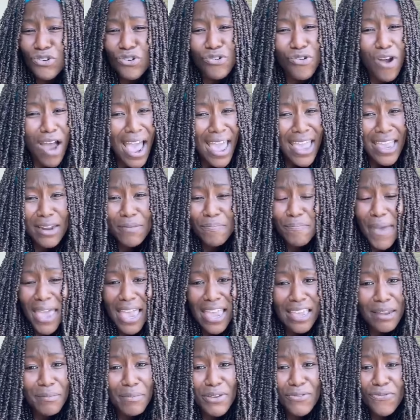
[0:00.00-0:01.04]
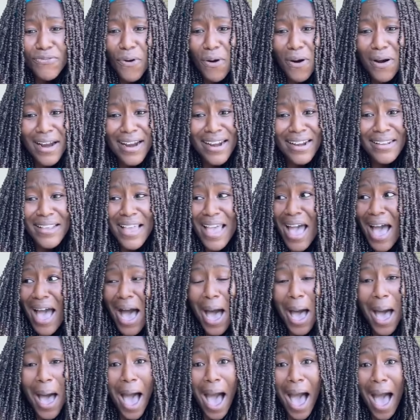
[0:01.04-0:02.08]
crying and begging me for it,
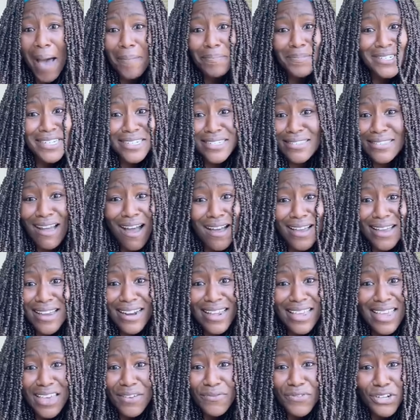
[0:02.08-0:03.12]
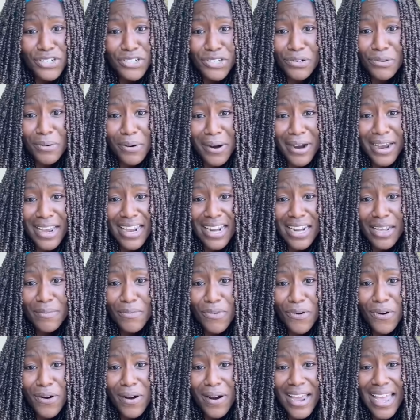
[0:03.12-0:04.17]
I'm just not going to give it to her
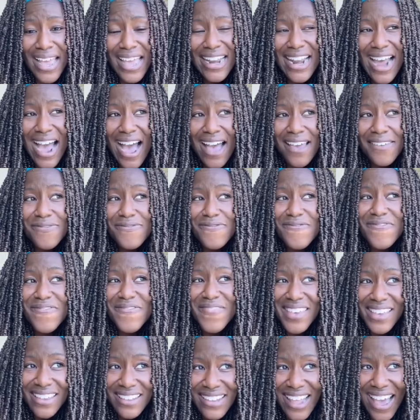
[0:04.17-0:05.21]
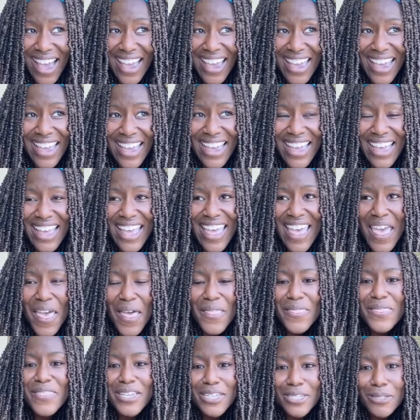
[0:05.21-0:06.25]
anymore. And I feel like
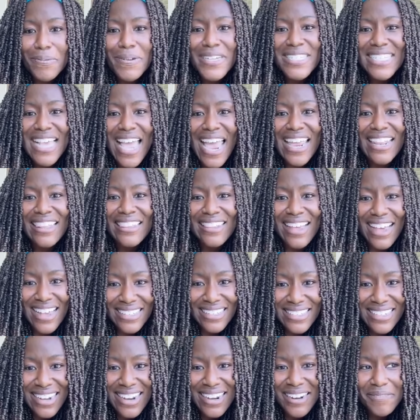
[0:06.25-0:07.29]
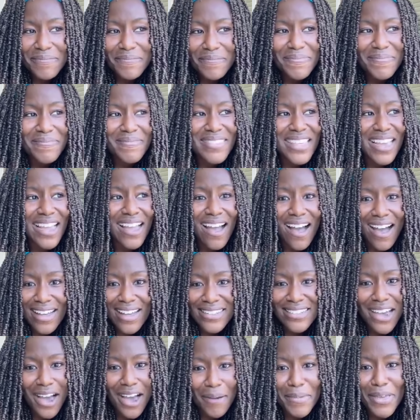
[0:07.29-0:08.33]
this was a lesson that
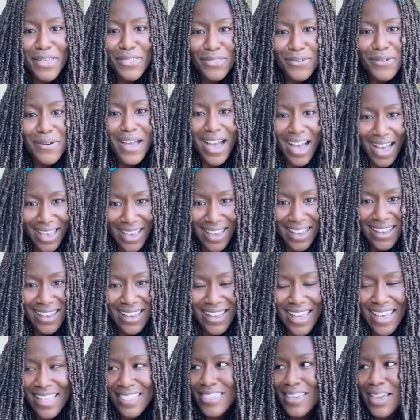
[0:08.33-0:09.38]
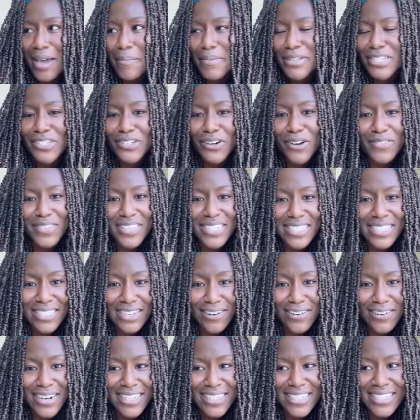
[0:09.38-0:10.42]
God taught me through Kaya. I think I'm gonna start this
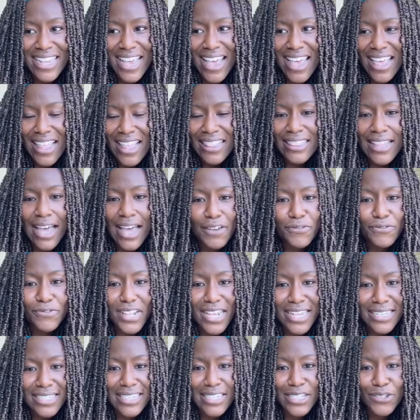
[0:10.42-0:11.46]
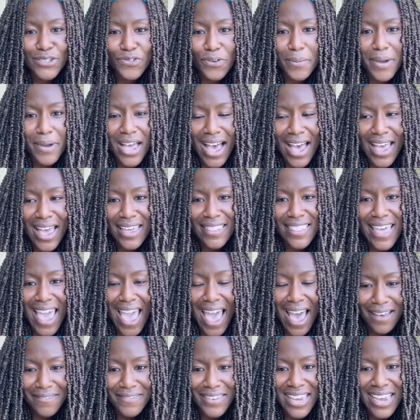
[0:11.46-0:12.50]
series, Life Lessons from Kaya the
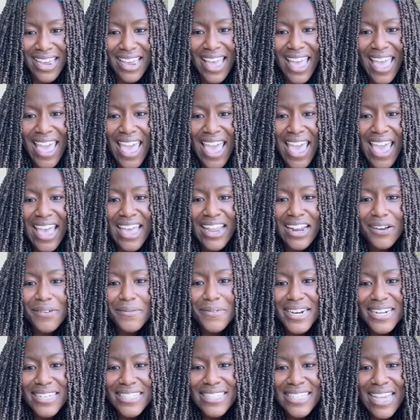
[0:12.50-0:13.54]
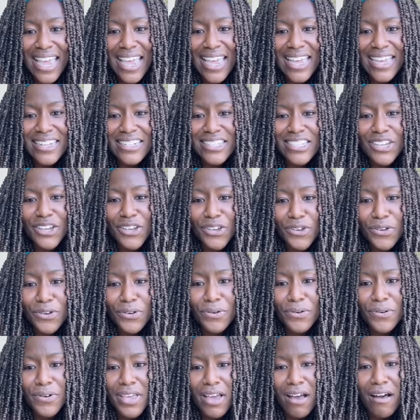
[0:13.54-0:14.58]
Havy. And I wanna say to
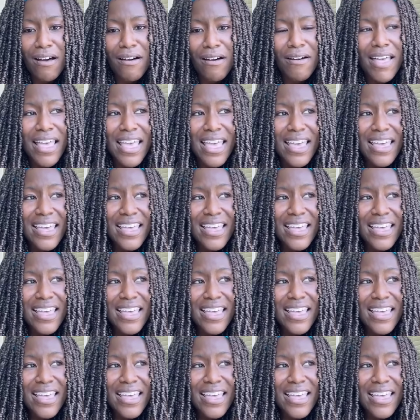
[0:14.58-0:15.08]
you, y'all,